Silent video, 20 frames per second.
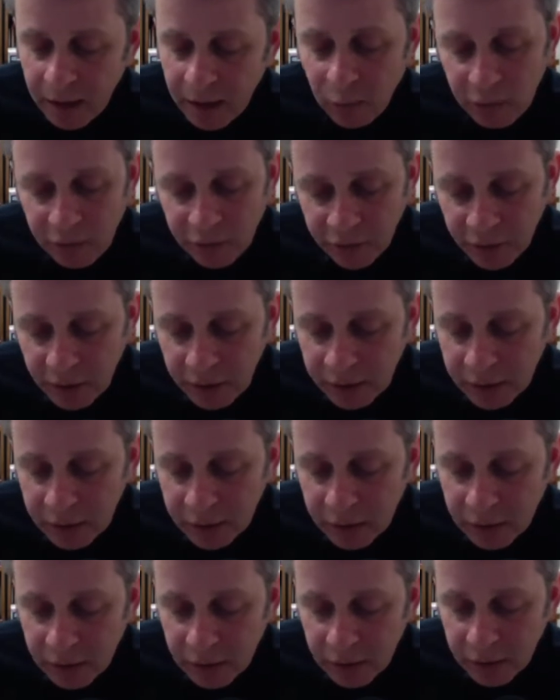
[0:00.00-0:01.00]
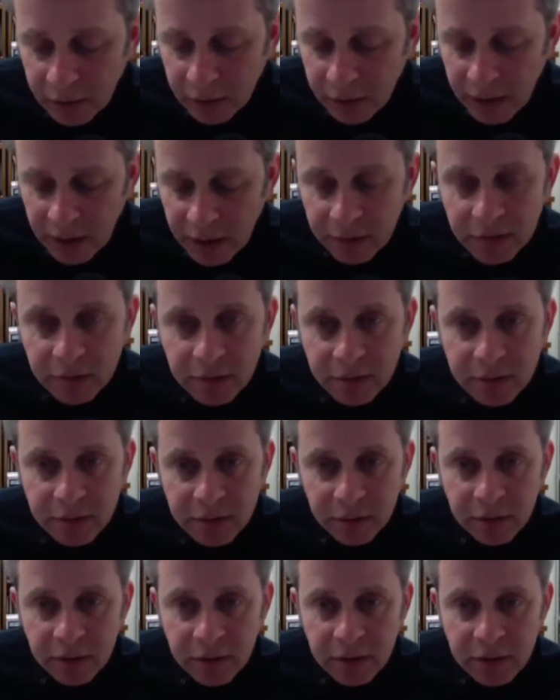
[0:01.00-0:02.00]
We find that thousands
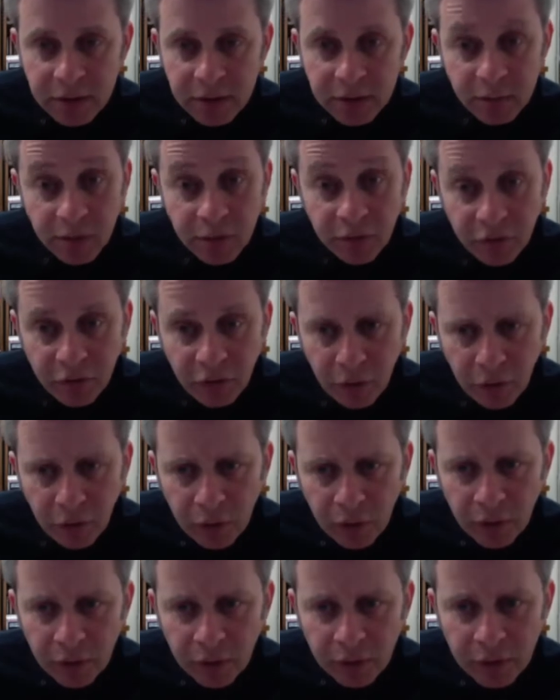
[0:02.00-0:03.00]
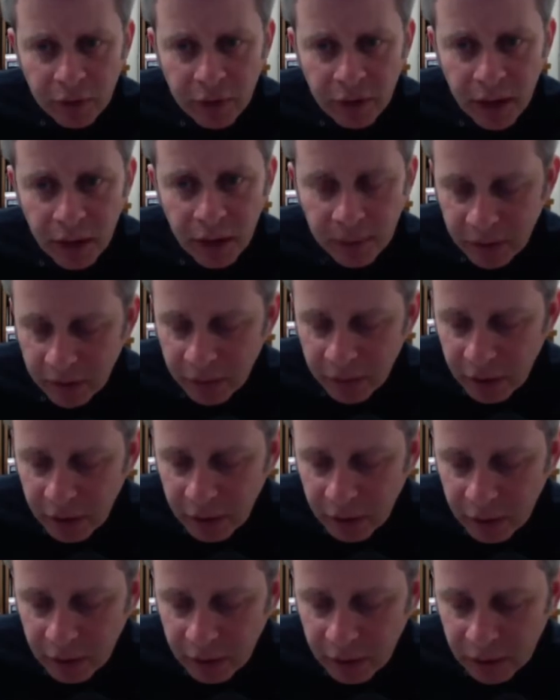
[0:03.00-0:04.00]
of years before the coming of
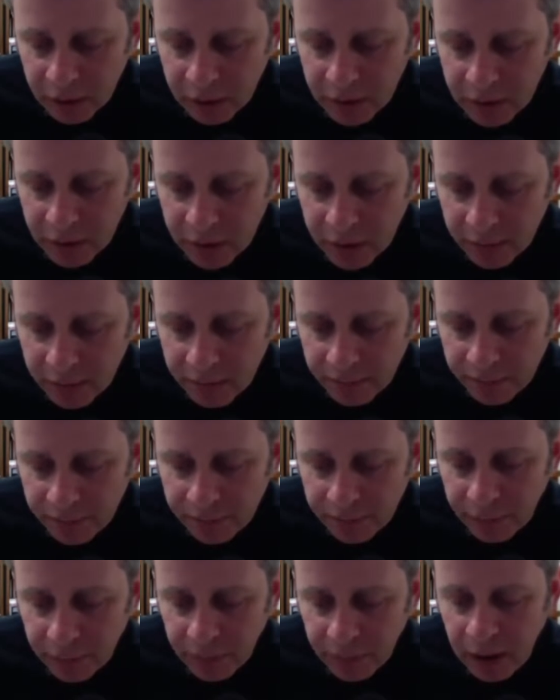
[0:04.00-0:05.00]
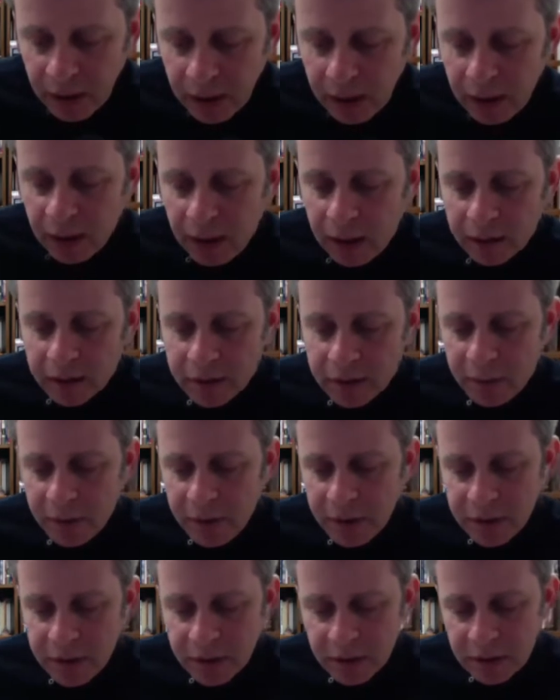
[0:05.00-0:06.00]
agriculture, our
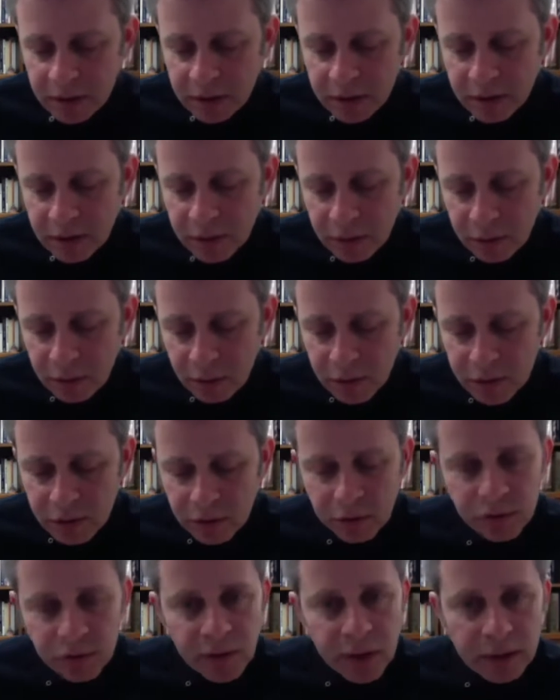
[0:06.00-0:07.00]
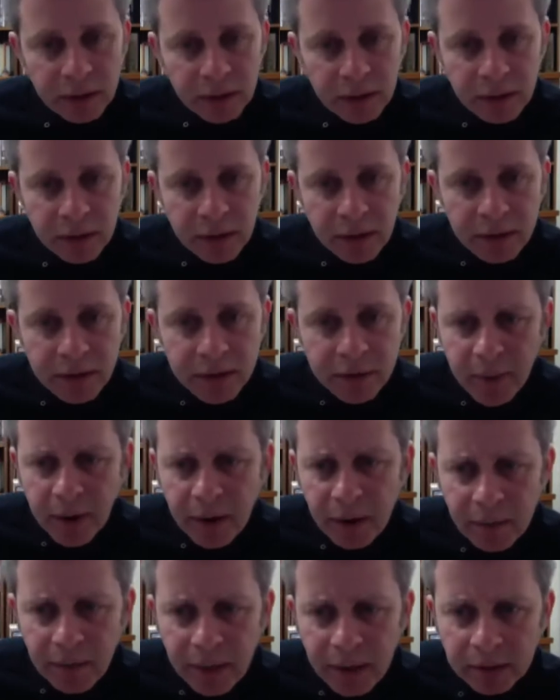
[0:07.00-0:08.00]
species was already
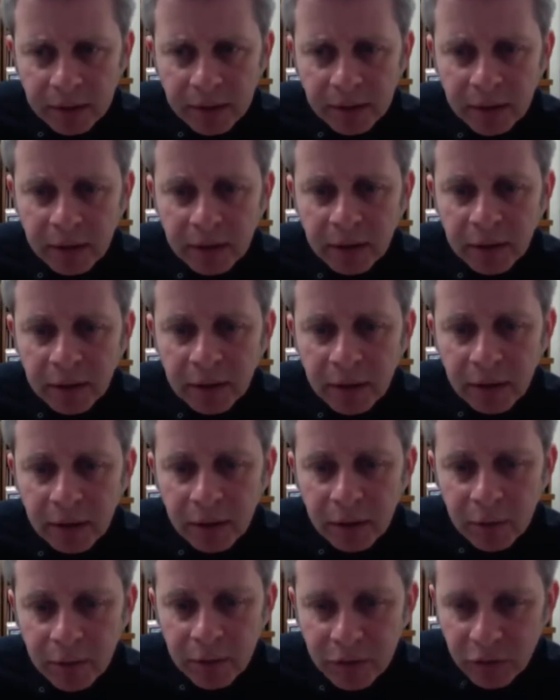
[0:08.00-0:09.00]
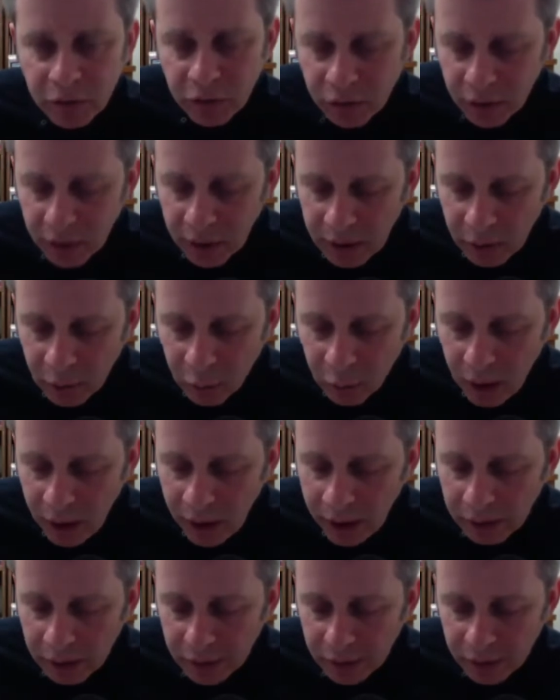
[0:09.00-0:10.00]
experimenting with a truly
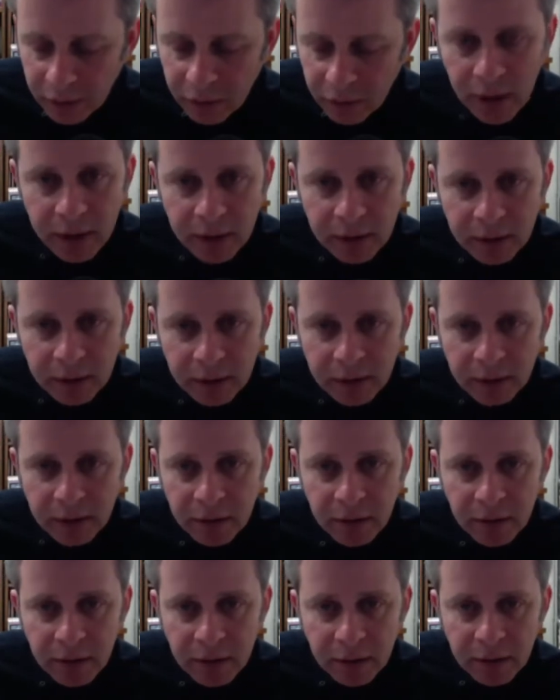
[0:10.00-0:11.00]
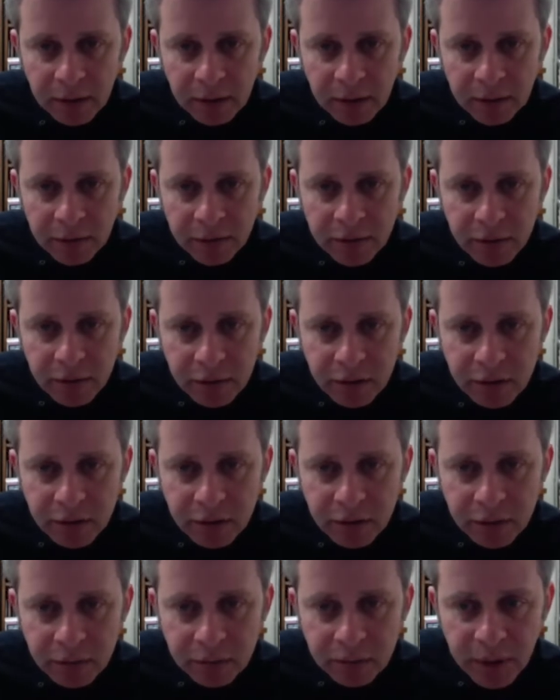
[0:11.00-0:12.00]
wild variety of
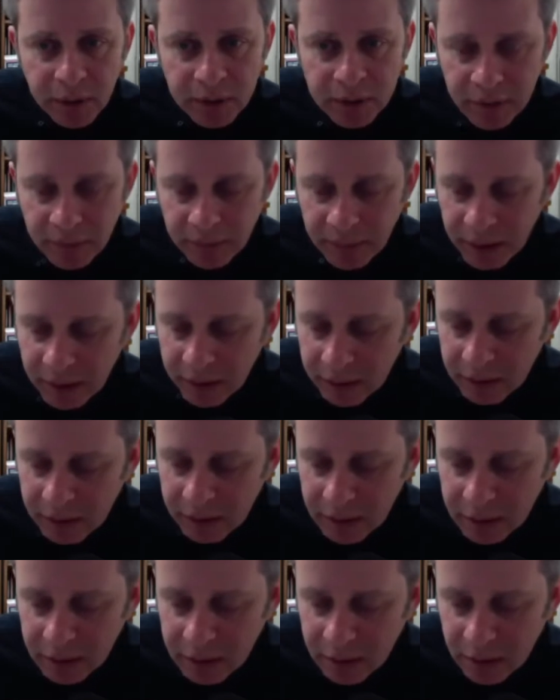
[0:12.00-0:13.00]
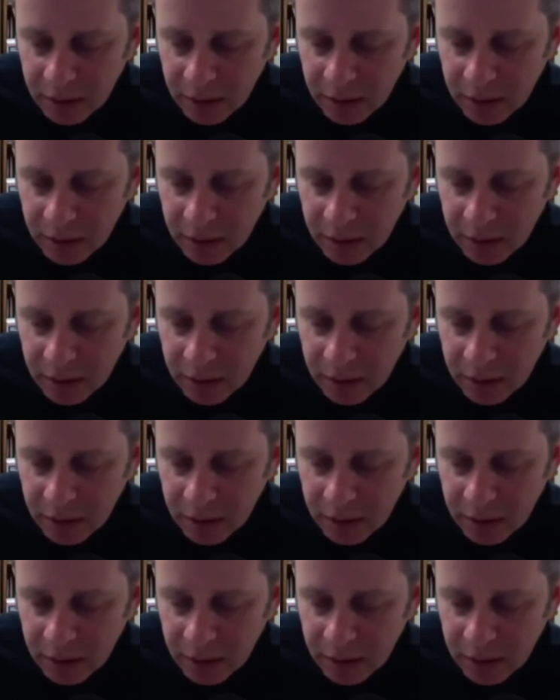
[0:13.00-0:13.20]
social possibilities.